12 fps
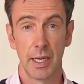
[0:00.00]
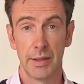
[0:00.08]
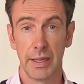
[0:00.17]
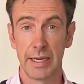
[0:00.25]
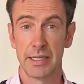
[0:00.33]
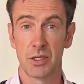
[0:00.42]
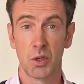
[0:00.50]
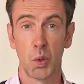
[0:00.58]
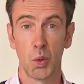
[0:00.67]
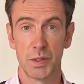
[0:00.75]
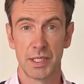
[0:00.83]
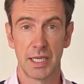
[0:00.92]
and that is
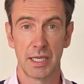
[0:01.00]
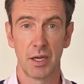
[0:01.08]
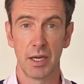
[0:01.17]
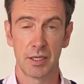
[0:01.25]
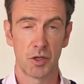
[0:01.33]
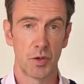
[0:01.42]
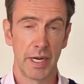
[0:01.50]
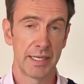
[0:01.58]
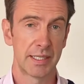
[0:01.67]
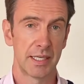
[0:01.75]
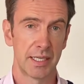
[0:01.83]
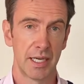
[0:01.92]
causing and
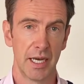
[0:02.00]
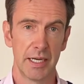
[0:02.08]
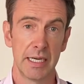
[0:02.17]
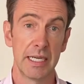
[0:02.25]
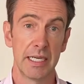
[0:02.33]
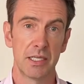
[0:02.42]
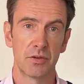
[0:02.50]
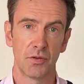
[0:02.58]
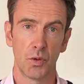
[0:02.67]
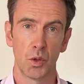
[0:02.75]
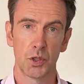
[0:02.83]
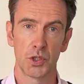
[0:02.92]
creating a need
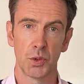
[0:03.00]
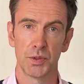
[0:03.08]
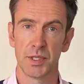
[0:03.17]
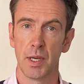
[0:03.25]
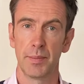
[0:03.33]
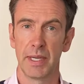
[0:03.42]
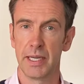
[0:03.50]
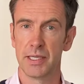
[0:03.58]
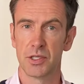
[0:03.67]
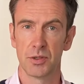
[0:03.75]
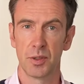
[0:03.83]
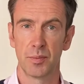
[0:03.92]
for short-term
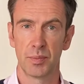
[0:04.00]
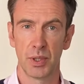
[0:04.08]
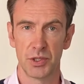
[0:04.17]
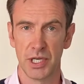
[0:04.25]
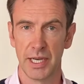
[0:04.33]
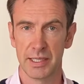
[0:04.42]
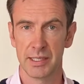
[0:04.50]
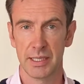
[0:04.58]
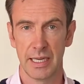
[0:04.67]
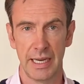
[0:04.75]
interim projects